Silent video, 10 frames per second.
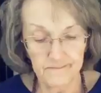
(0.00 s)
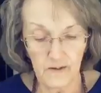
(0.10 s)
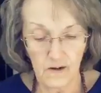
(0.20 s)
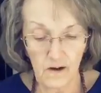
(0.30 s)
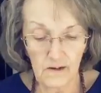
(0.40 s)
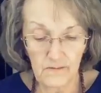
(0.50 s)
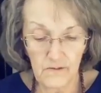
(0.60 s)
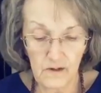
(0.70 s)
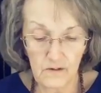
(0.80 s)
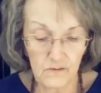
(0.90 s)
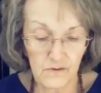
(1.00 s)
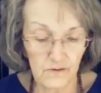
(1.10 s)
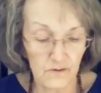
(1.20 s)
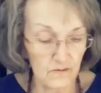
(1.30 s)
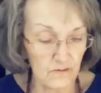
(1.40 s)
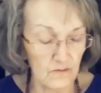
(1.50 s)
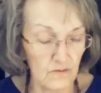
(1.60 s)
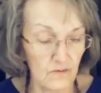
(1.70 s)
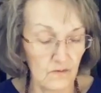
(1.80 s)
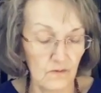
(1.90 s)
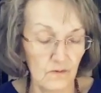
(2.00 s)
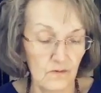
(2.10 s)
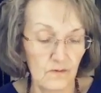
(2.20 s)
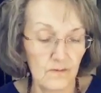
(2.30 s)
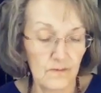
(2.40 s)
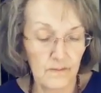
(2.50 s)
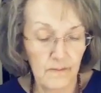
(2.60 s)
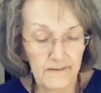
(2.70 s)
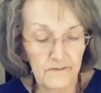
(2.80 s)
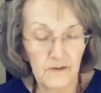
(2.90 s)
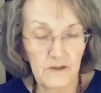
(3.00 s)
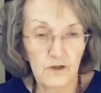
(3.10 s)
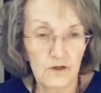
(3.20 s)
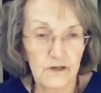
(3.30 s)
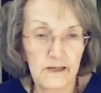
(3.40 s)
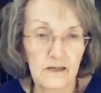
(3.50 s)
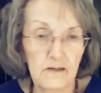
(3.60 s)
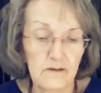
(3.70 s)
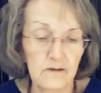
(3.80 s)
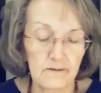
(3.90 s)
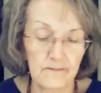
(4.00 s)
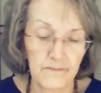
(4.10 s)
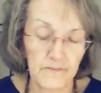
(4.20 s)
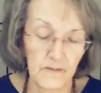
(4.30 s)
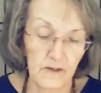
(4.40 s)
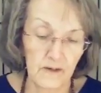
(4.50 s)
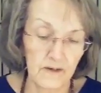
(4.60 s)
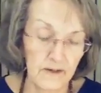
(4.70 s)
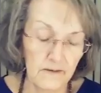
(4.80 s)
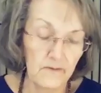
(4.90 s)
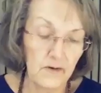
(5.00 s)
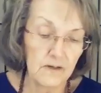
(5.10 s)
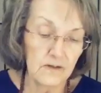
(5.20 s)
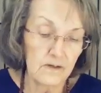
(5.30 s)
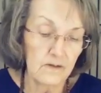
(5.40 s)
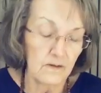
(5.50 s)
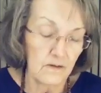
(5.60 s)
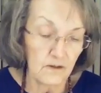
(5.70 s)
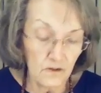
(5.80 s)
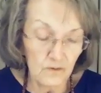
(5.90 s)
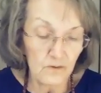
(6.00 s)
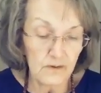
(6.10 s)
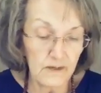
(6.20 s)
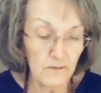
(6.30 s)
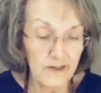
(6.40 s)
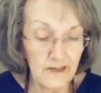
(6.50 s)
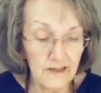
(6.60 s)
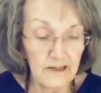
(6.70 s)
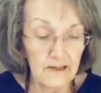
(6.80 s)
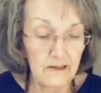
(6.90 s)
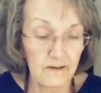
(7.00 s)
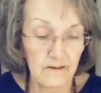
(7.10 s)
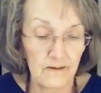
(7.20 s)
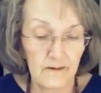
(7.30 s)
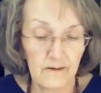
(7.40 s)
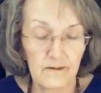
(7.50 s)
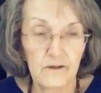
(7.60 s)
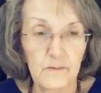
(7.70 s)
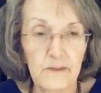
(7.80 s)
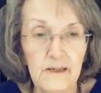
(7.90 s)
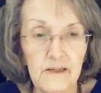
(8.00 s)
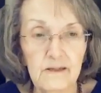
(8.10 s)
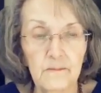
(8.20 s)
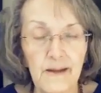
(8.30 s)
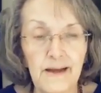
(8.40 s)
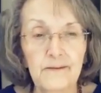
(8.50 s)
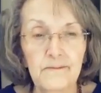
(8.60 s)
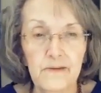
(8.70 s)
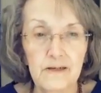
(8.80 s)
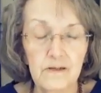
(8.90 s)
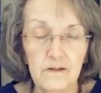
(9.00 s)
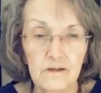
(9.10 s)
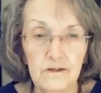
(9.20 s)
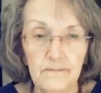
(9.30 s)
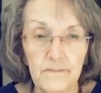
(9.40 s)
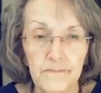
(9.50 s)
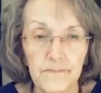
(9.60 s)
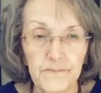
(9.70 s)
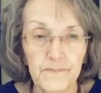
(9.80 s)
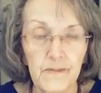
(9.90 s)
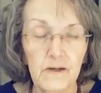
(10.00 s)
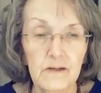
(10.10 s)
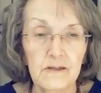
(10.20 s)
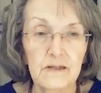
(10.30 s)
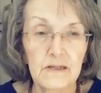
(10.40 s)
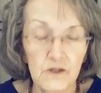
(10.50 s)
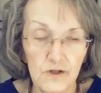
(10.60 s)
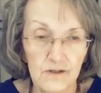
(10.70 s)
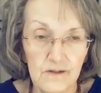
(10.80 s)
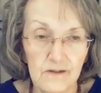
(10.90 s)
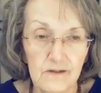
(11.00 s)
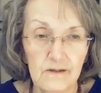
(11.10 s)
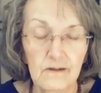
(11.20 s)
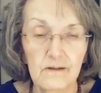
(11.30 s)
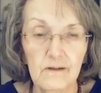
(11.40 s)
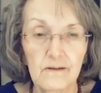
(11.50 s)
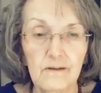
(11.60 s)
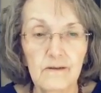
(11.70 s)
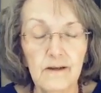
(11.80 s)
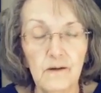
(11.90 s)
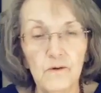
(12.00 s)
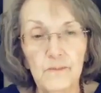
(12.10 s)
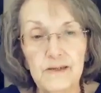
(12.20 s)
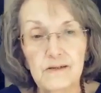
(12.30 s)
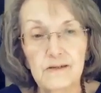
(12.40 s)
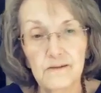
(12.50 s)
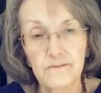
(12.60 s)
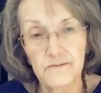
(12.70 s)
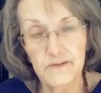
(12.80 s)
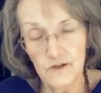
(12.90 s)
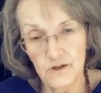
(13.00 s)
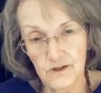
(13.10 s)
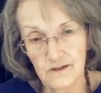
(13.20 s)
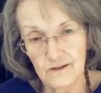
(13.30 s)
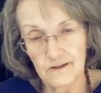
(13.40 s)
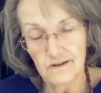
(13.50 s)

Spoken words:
All of those mindfulness trainings give us the tools that we need to begin to manifest the conditions that will be sufficient